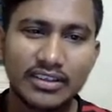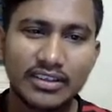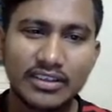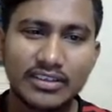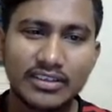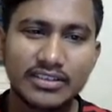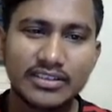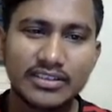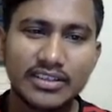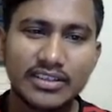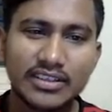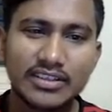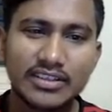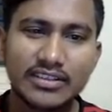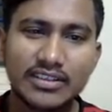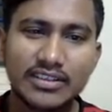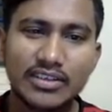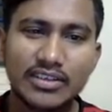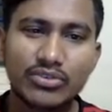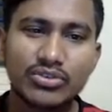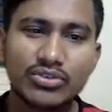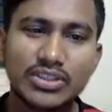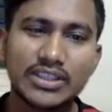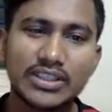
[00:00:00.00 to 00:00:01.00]

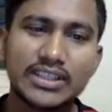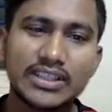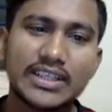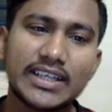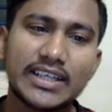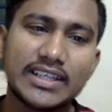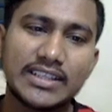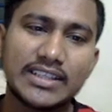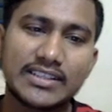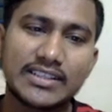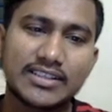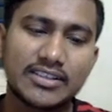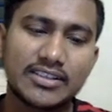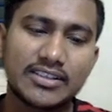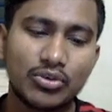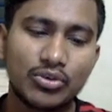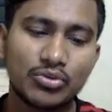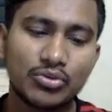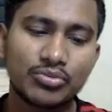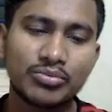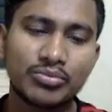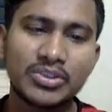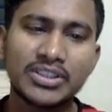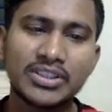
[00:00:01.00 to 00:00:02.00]
6000 tiles. How
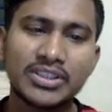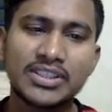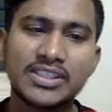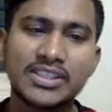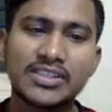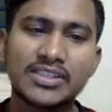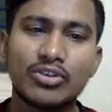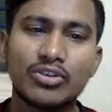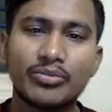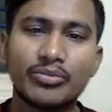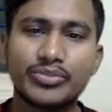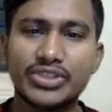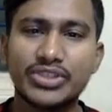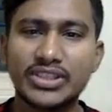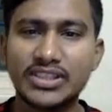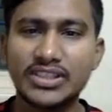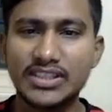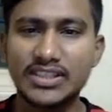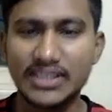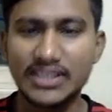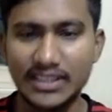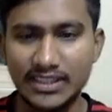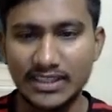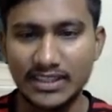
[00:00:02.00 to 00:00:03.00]
much? Option
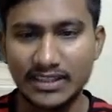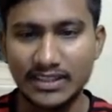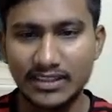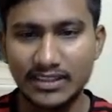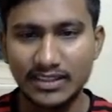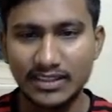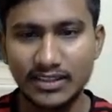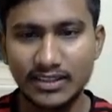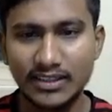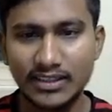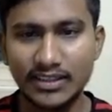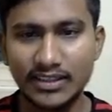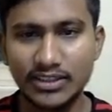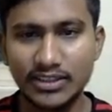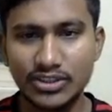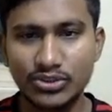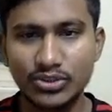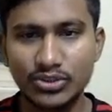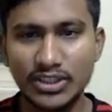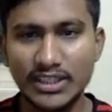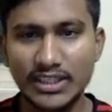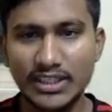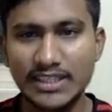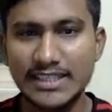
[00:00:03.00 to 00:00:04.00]
C. Understood?
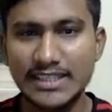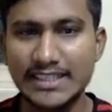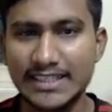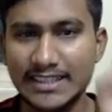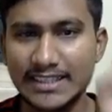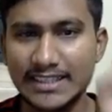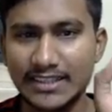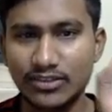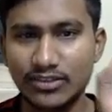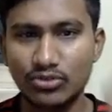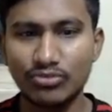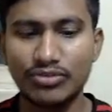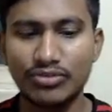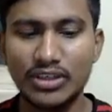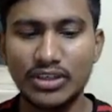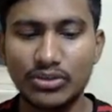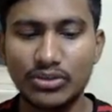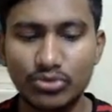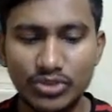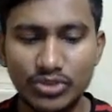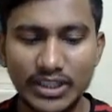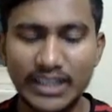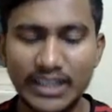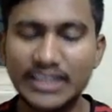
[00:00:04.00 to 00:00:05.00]
Easy. So we have to
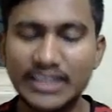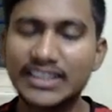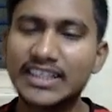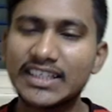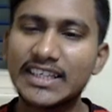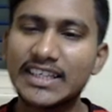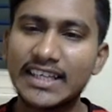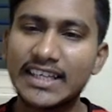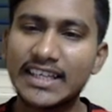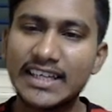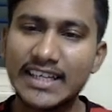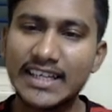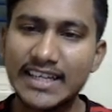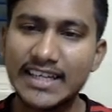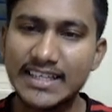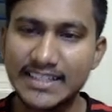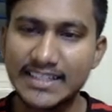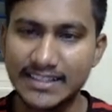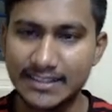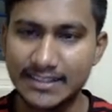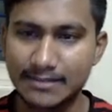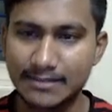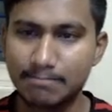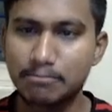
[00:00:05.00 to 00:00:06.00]
take the
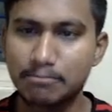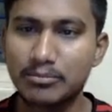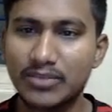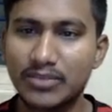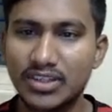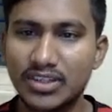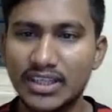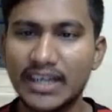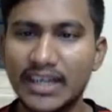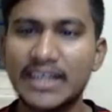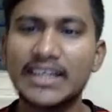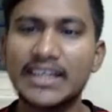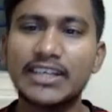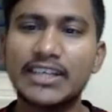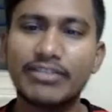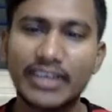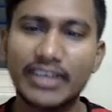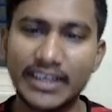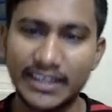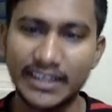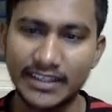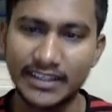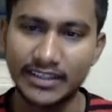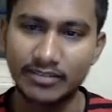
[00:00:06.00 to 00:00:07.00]
areas and divide
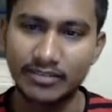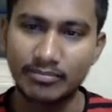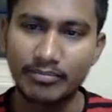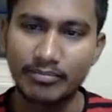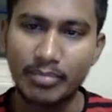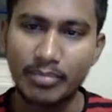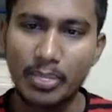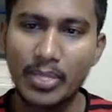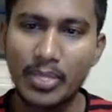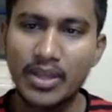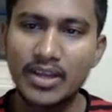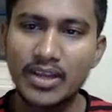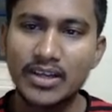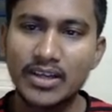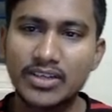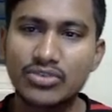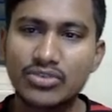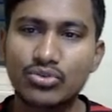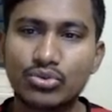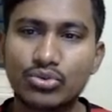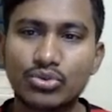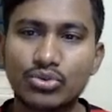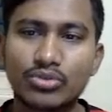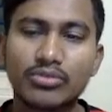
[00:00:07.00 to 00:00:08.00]
it.
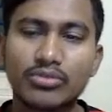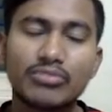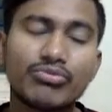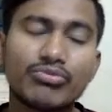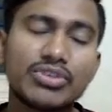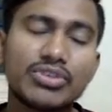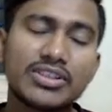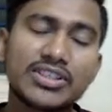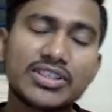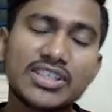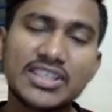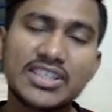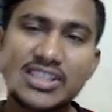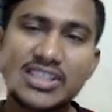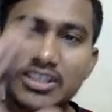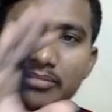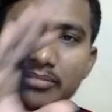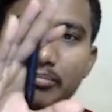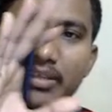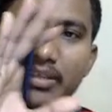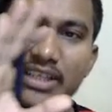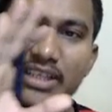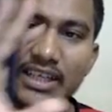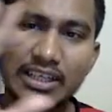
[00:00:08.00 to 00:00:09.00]
So which is the
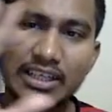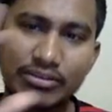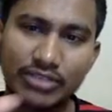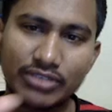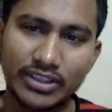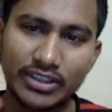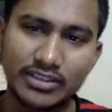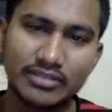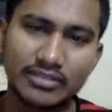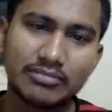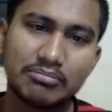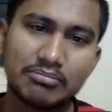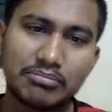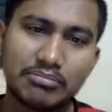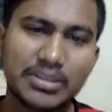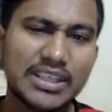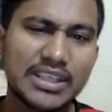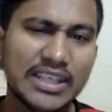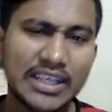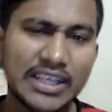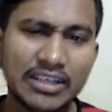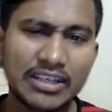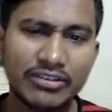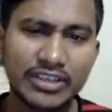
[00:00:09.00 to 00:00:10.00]
bigger one?
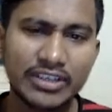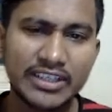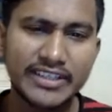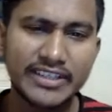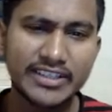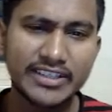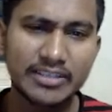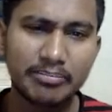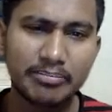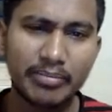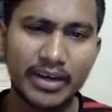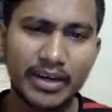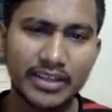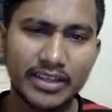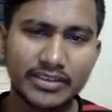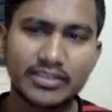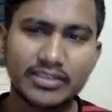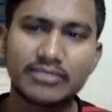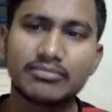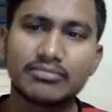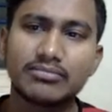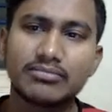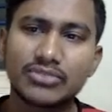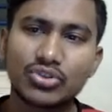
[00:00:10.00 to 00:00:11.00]
Bigger one is the path.
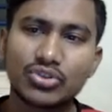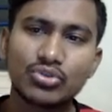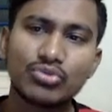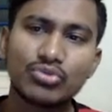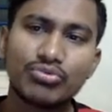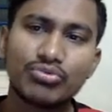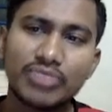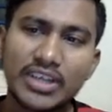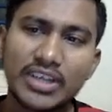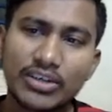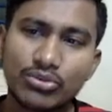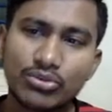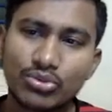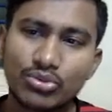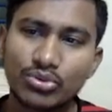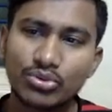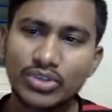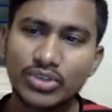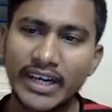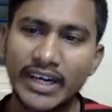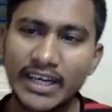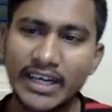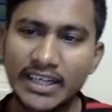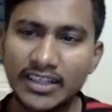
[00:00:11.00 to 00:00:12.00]
So we have to
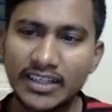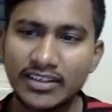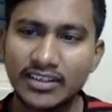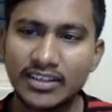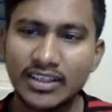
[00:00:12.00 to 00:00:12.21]
write